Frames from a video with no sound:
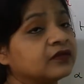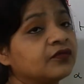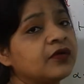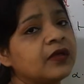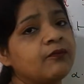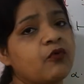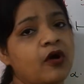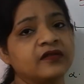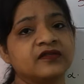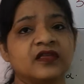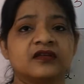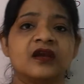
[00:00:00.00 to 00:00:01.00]
3
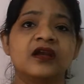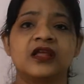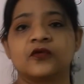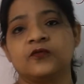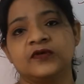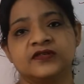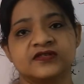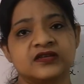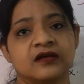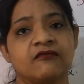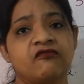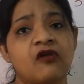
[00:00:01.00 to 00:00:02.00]
points that are
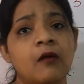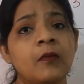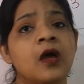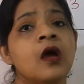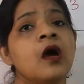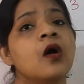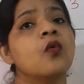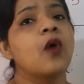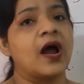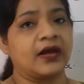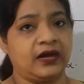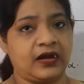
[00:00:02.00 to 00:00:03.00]
equidistant from
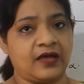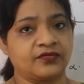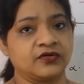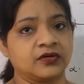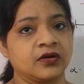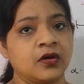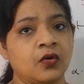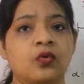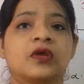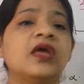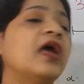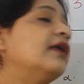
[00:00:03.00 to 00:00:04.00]
one another,
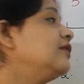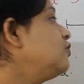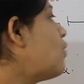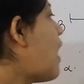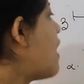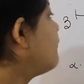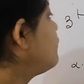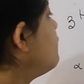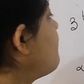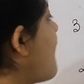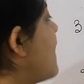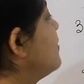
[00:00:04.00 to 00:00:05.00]
okay, and you have to
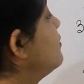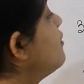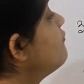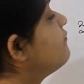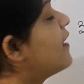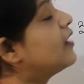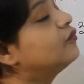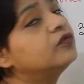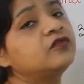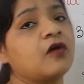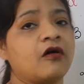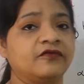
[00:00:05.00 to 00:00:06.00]
find the
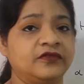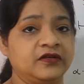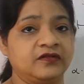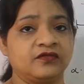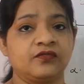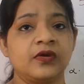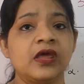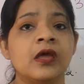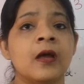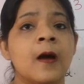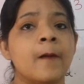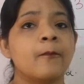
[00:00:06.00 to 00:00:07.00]
values of these
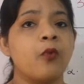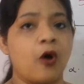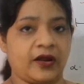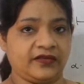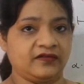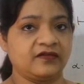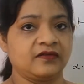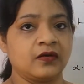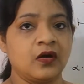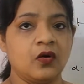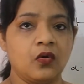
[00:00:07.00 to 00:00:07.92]
3 points.